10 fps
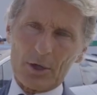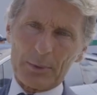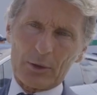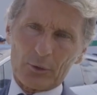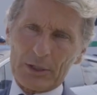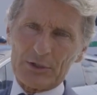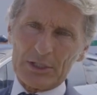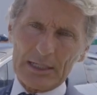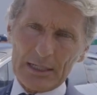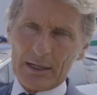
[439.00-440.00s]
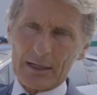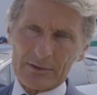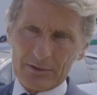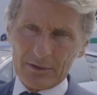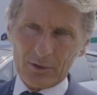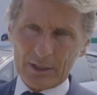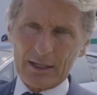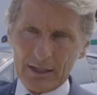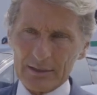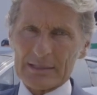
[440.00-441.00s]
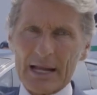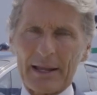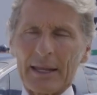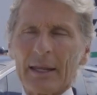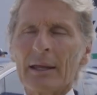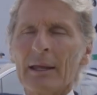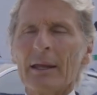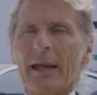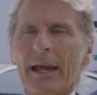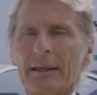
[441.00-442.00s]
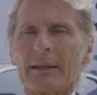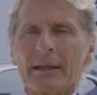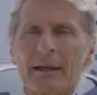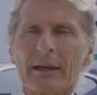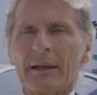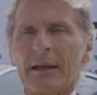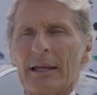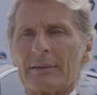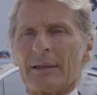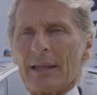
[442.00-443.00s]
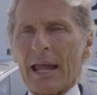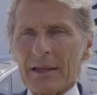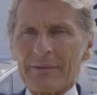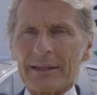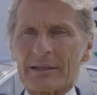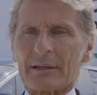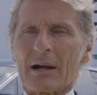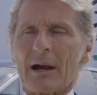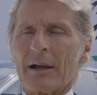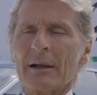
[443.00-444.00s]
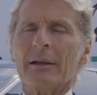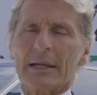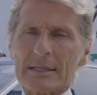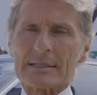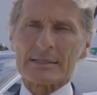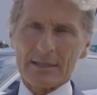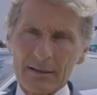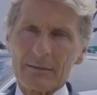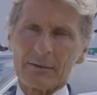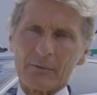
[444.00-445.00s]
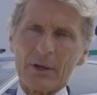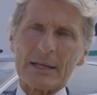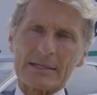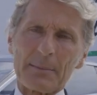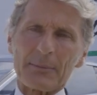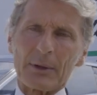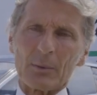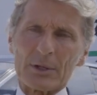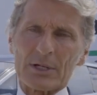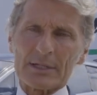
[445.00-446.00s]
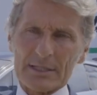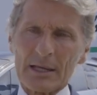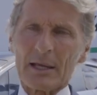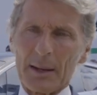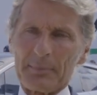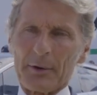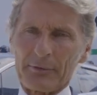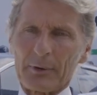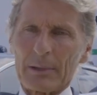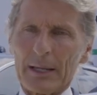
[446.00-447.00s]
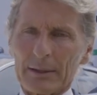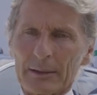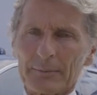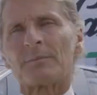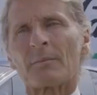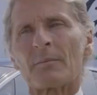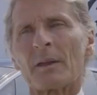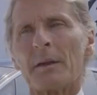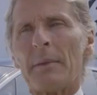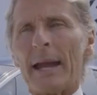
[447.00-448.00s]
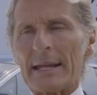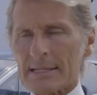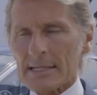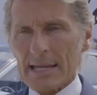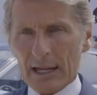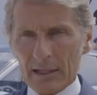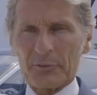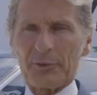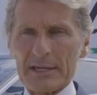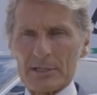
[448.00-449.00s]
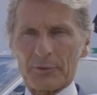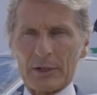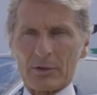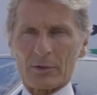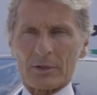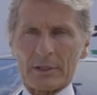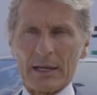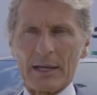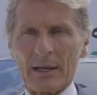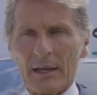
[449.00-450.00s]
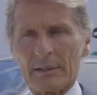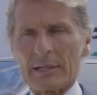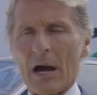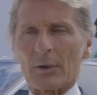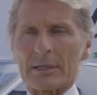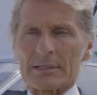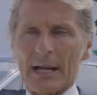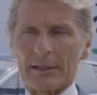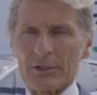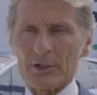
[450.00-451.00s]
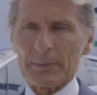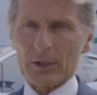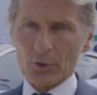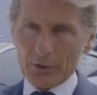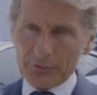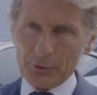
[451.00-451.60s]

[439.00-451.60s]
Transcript: Not because the GT car is looking stunning, and that elevated car, it's really something which is a perfect blend. But it's the second phase of the core, uh, Tauri strategy because the